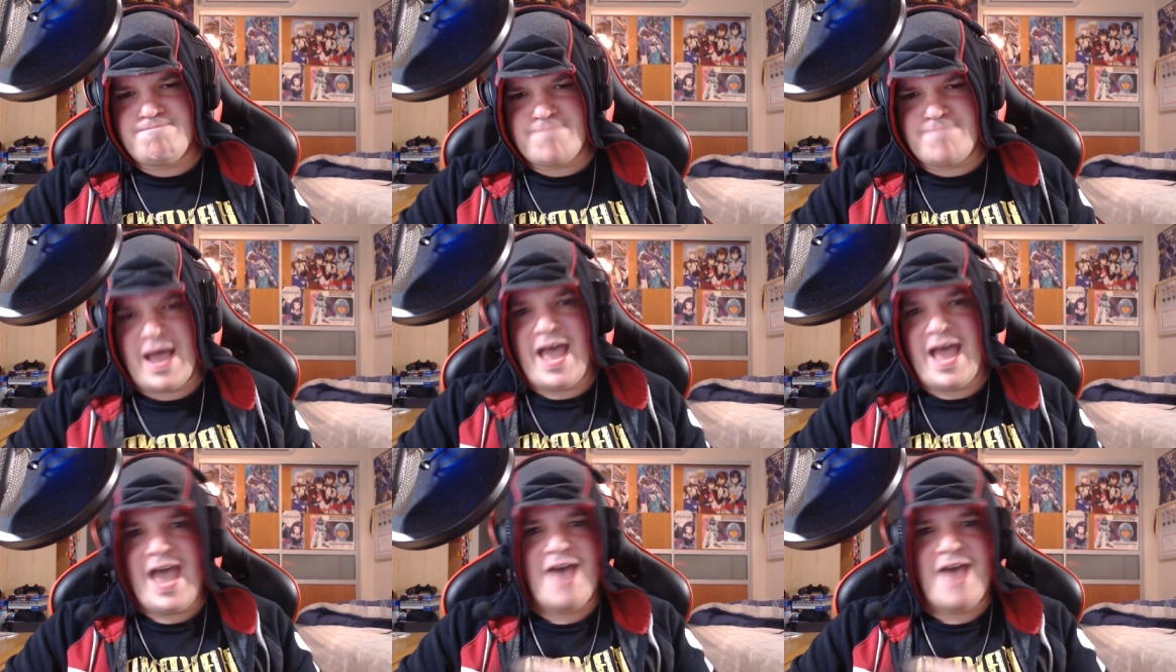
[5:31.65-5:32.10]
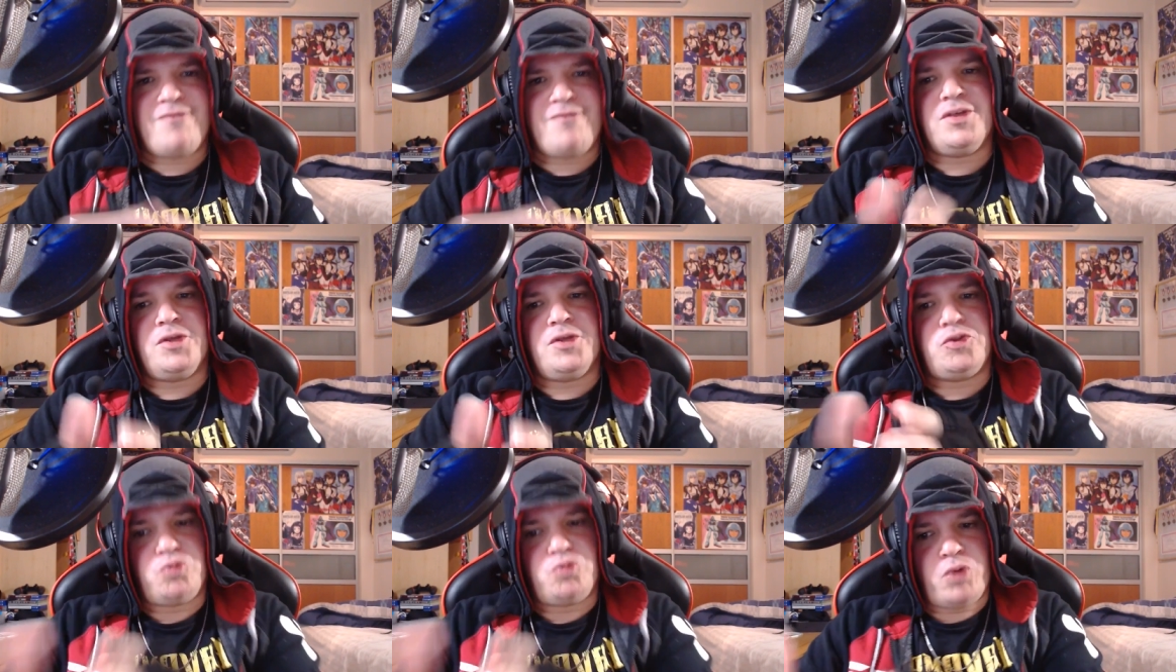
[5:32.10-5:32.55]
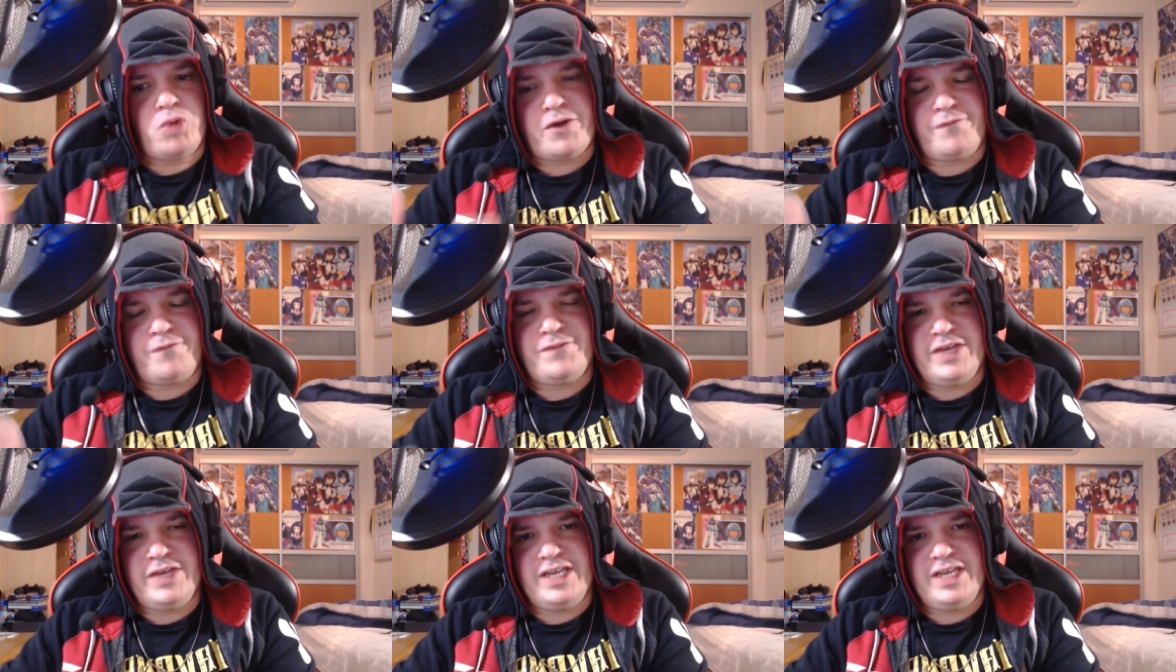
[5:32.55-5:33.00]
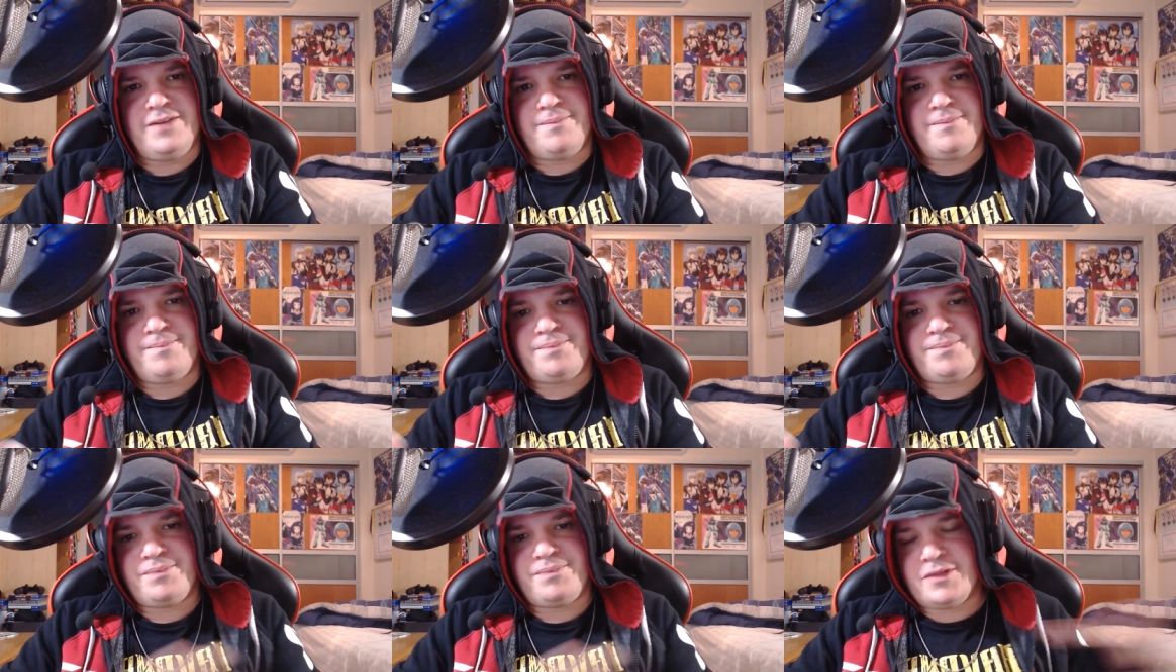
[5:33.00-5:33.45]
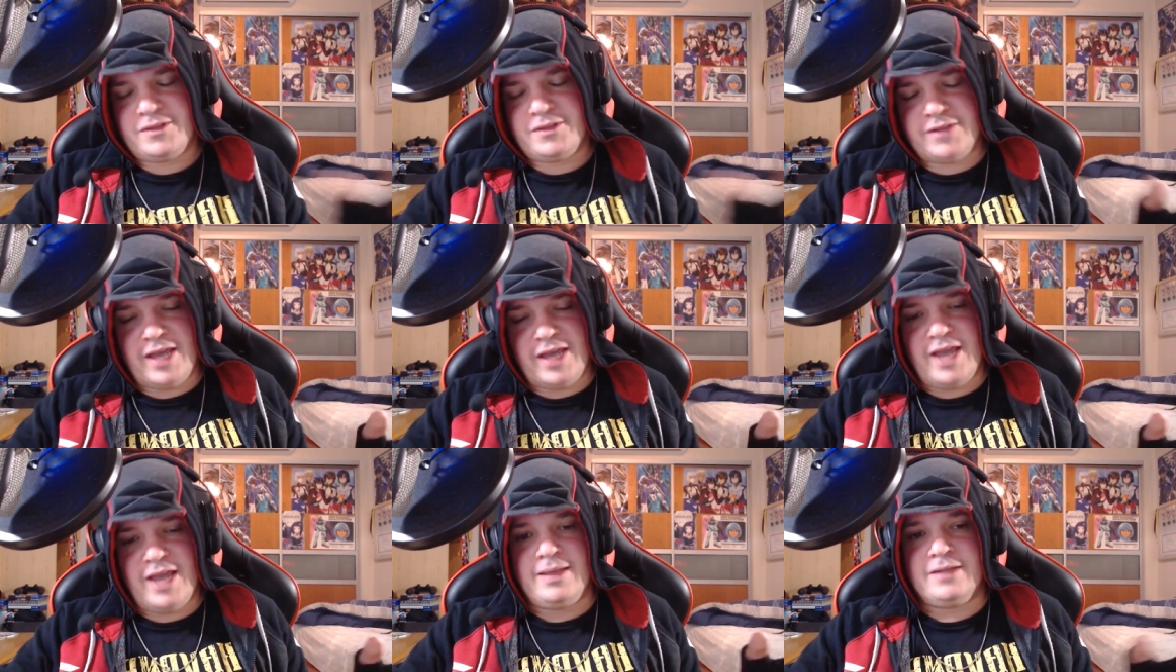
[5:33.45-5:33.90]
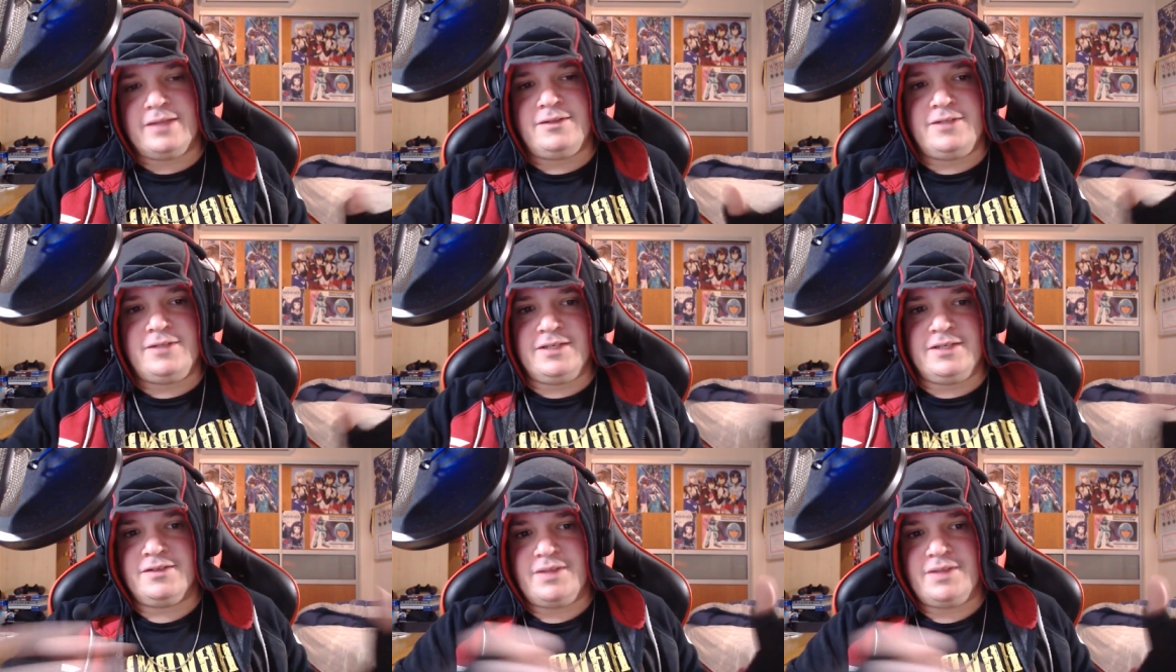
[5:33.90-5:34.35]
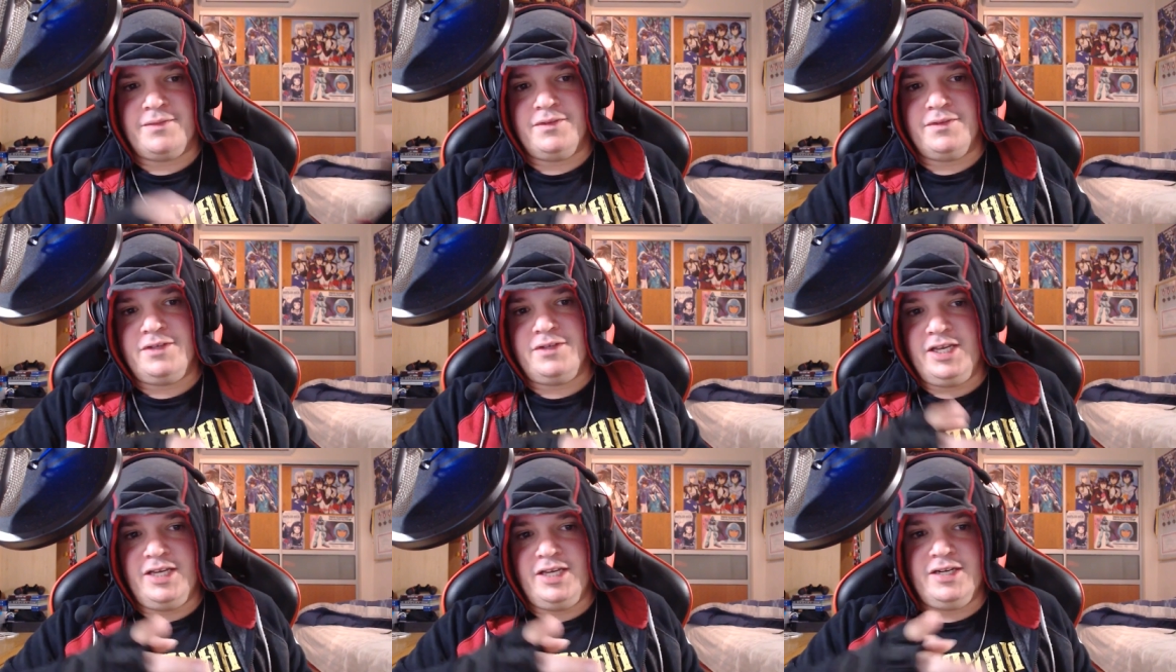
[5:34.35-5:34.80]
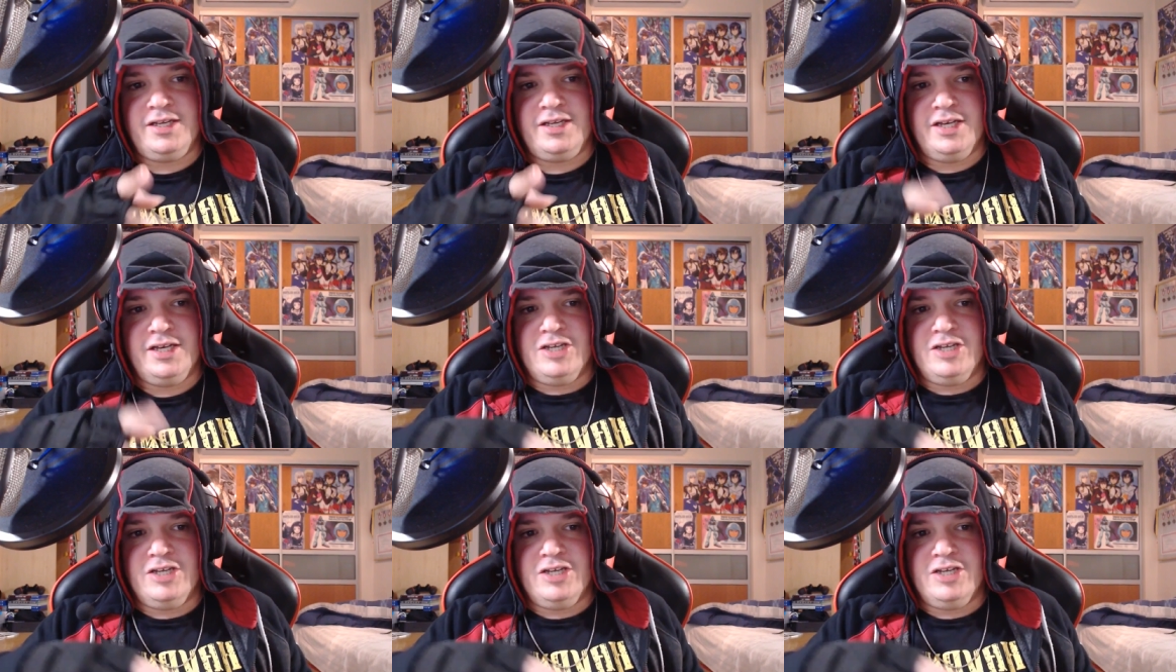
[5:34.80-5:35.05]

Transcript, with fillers: I have seen the Twitter feed saying that season 17